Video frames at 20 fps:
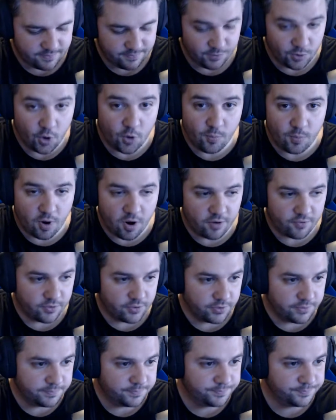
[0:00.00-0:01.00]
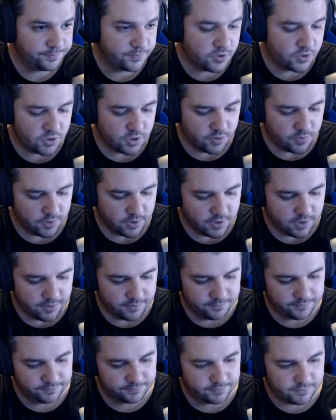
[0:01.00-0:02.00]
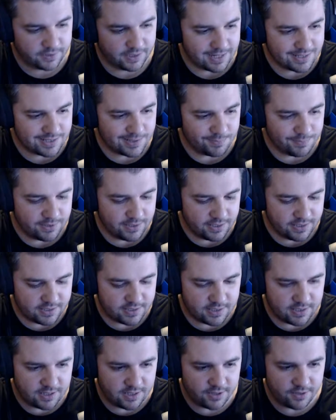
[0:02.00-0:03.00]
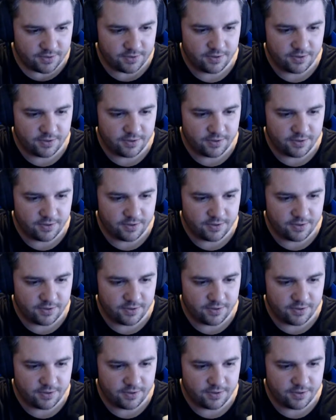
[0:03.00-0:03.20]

No Marvel, so uh, got some D C here.